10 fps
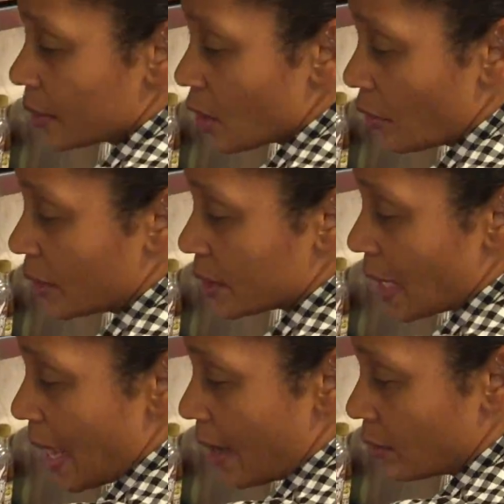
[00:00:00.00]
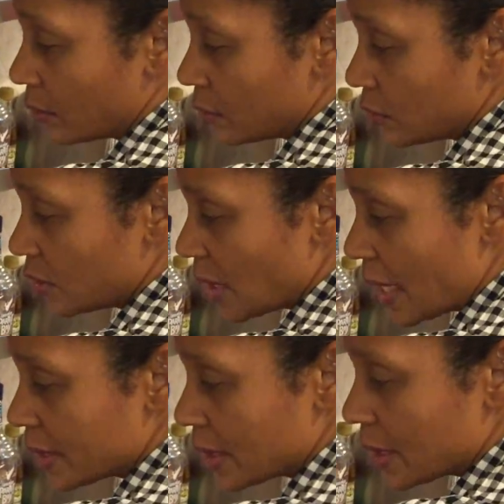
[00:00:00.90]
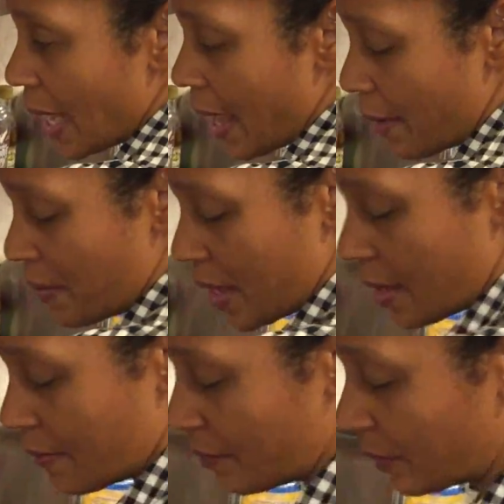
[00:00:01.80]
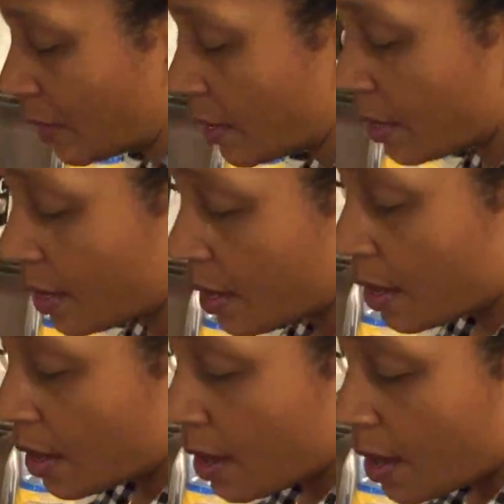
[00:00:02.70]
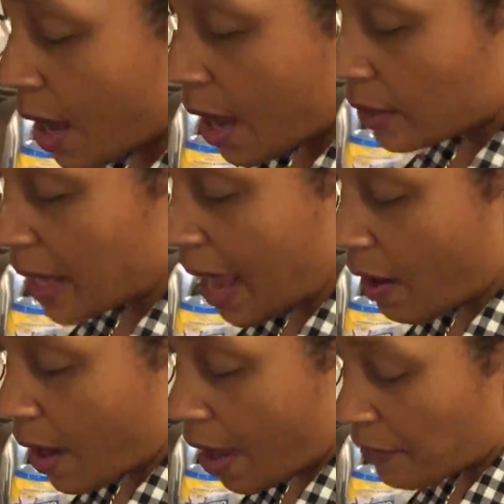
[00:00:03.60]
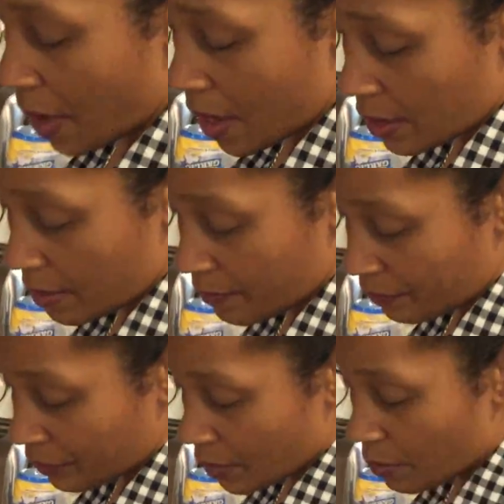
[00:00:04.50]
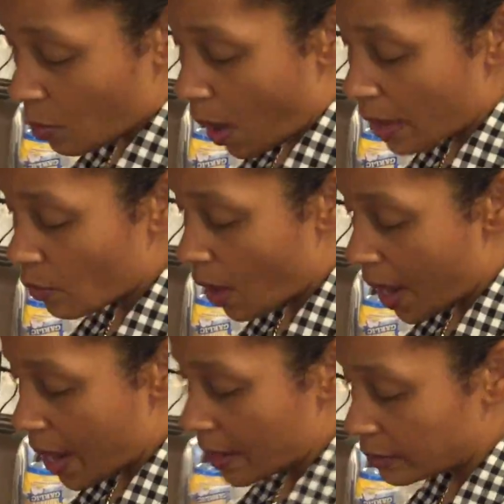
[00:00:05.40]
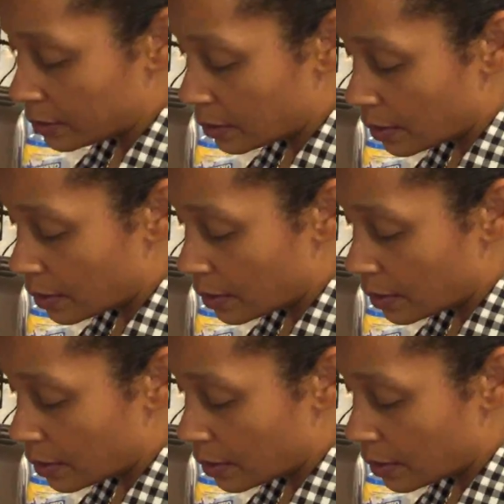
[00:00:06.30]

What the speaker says: gonna turn this down just a tad bit. Now, I've added my white wine,